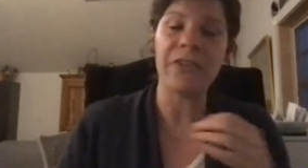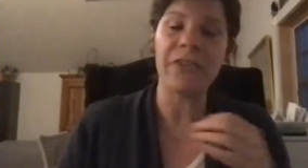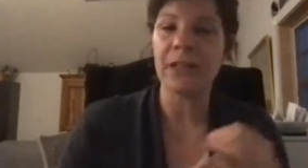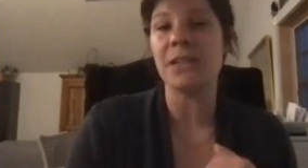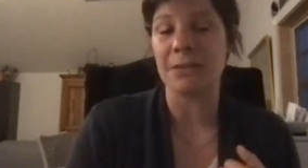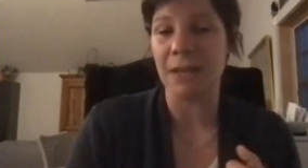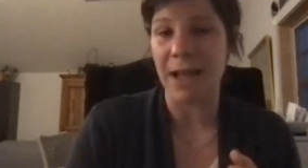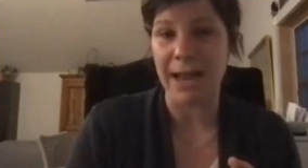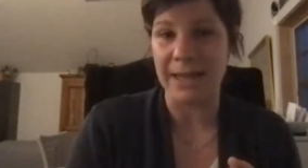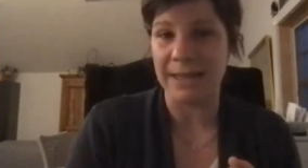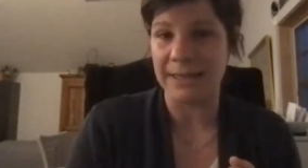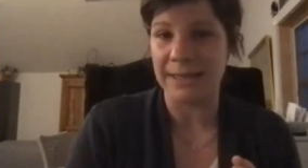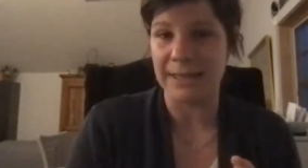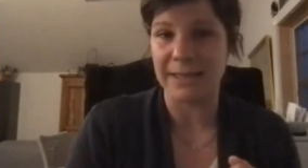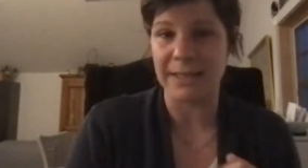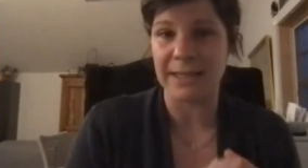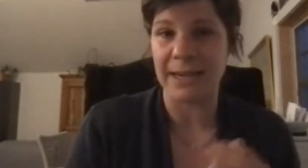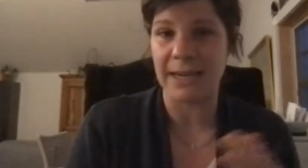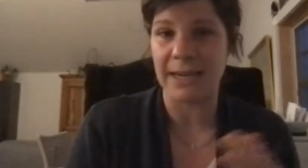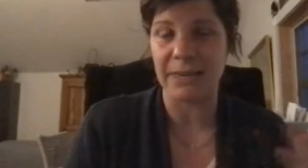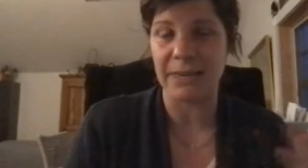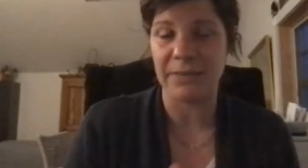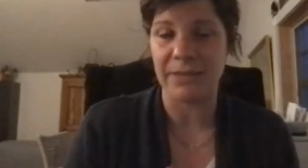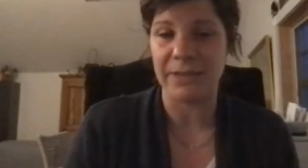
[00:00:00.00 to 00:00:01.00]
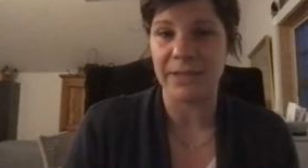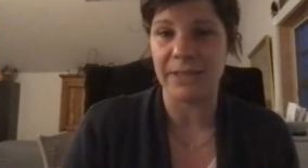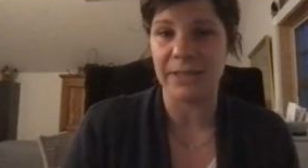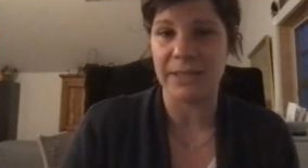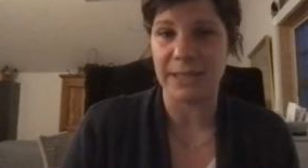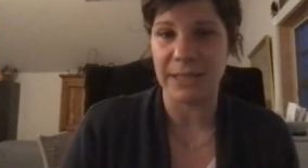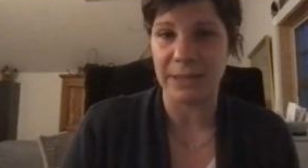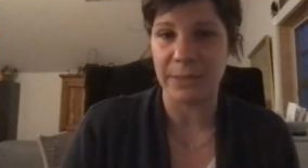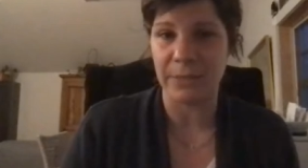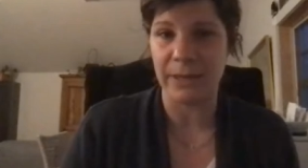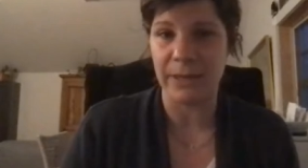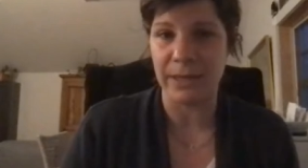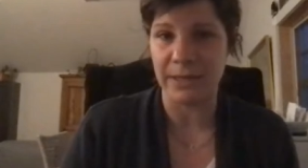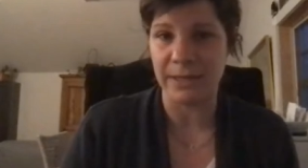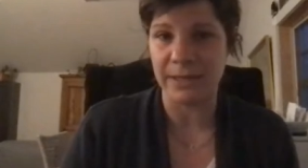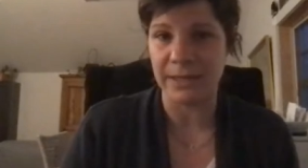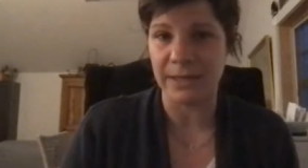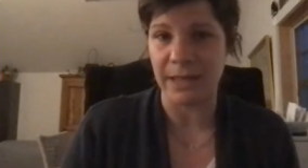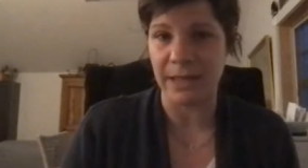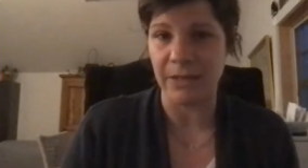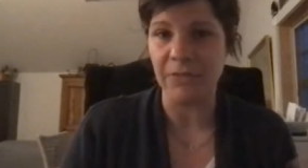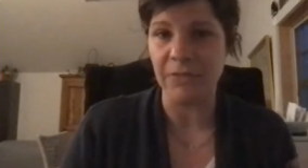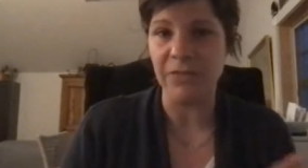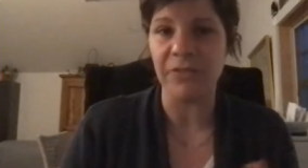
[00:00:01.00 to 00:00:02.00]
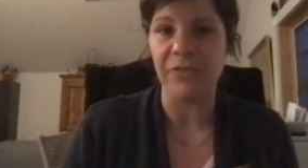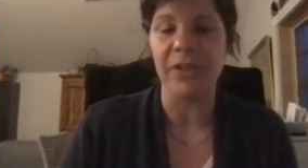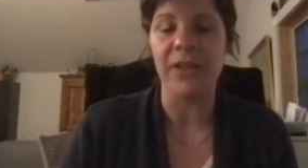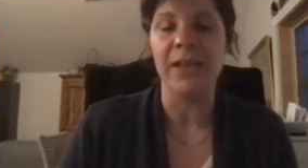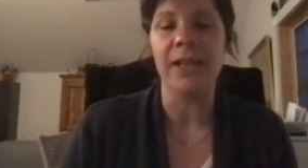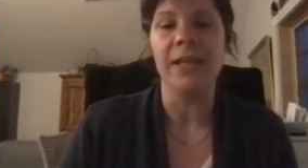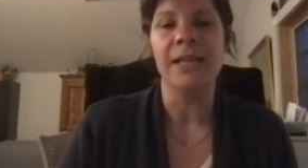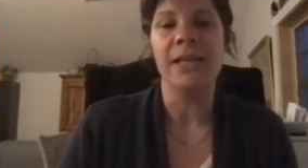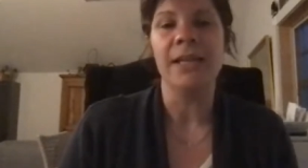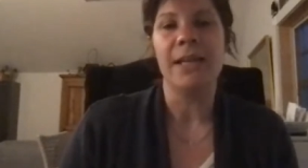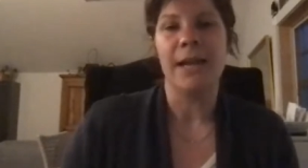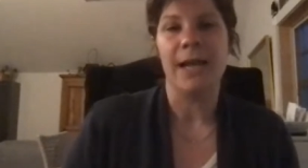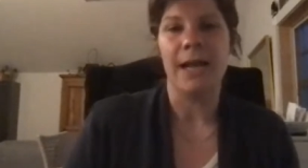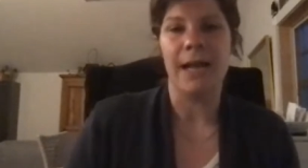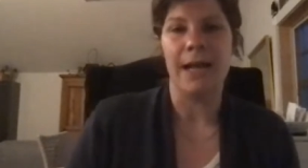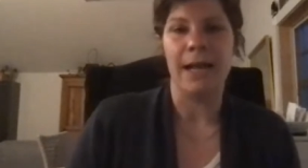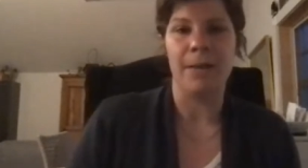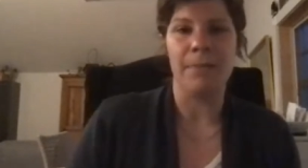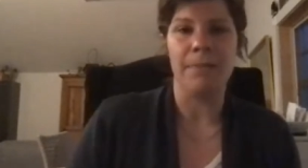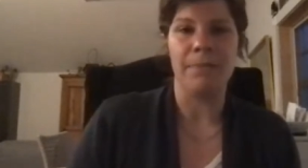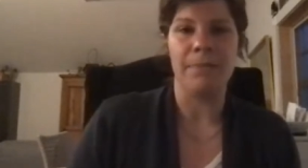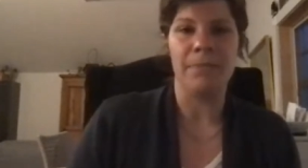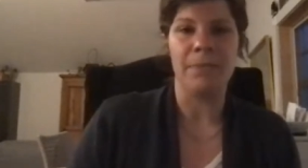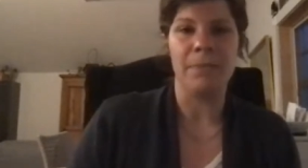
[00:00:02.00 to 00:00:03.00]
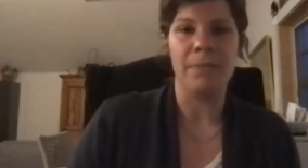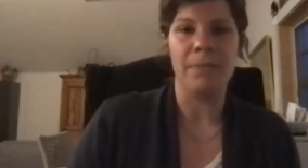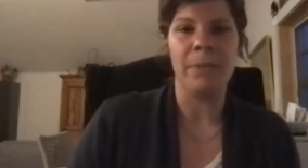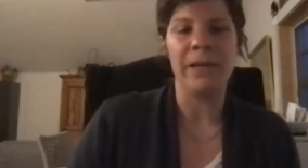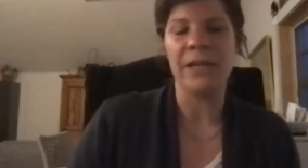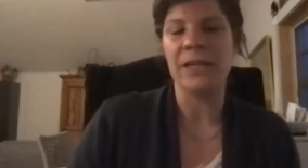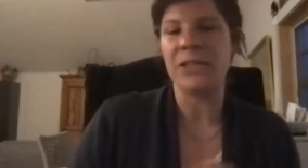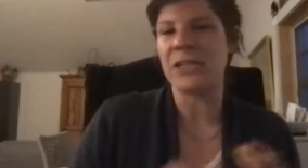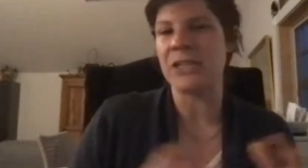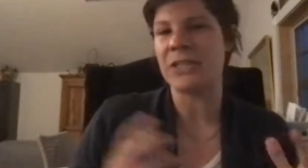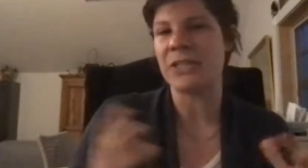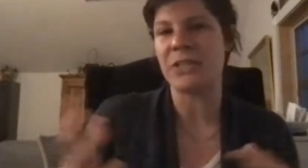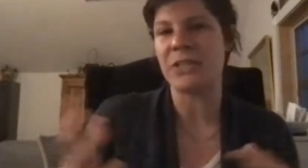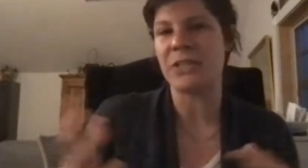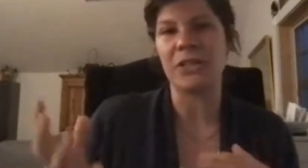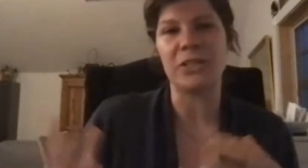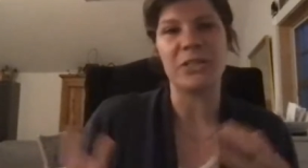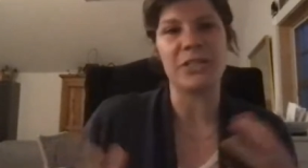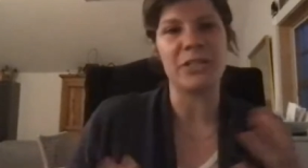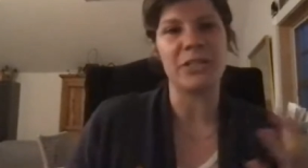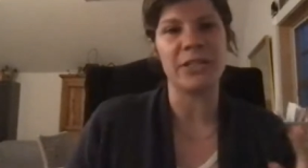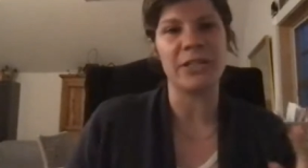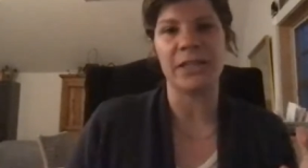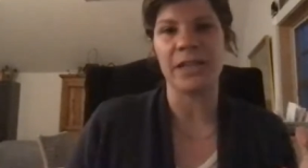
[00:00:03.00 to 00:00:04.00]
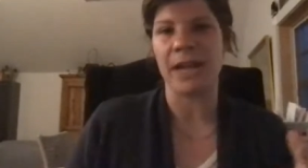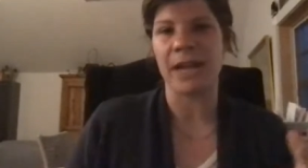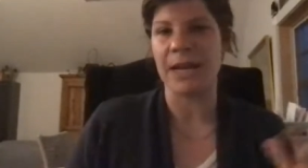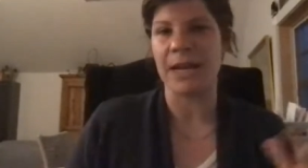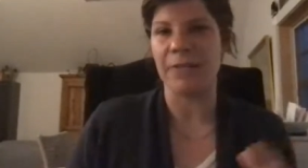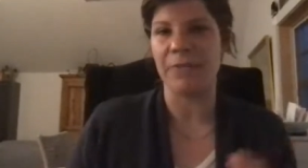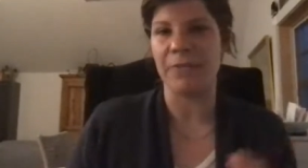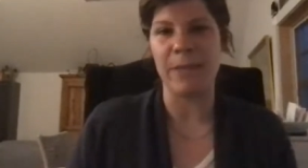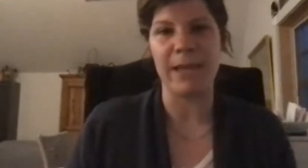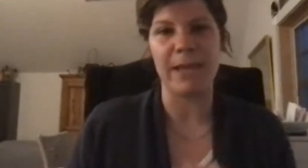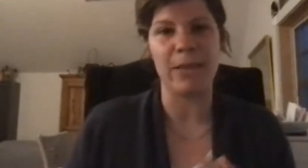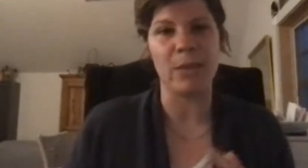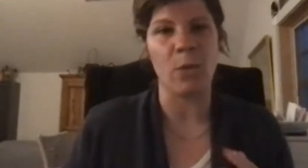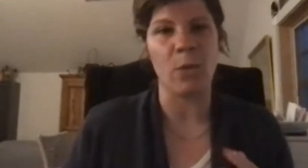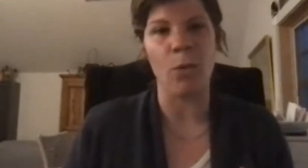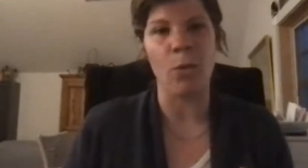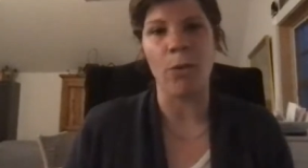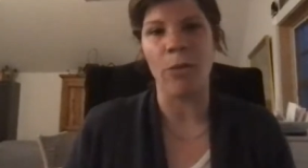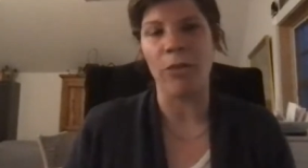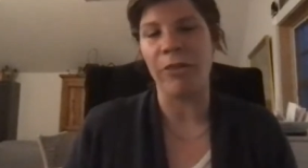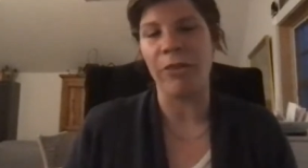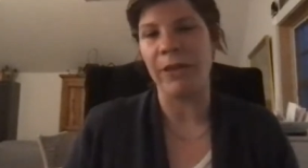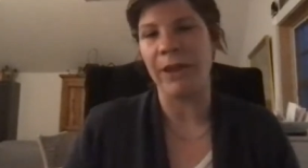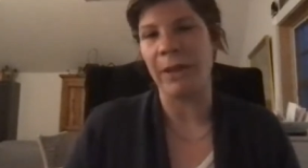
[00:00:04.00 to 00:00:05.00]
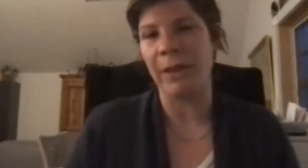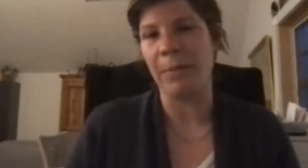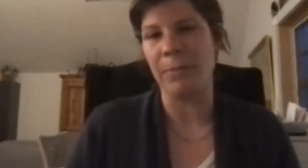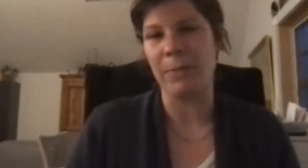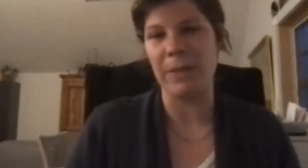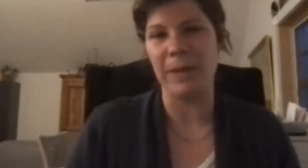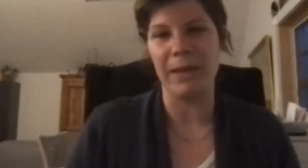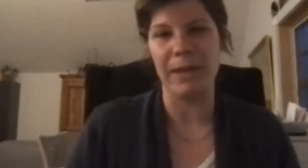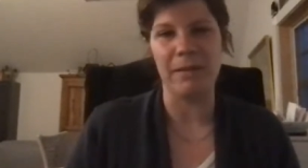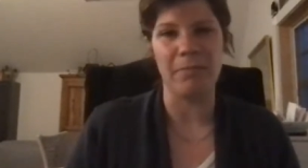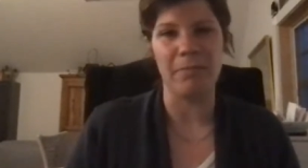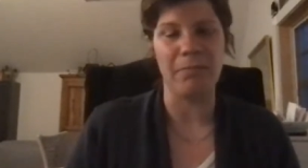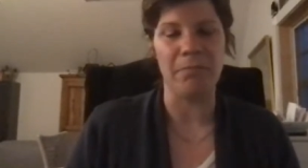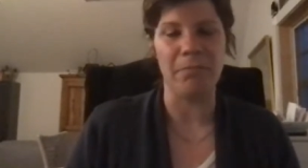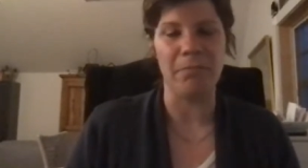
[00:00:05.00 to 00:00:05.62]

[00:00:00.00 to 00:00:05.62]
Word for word: cling to our lines. It's not even the seaweed itself, um, but it just starts to kind of make the whole thing a big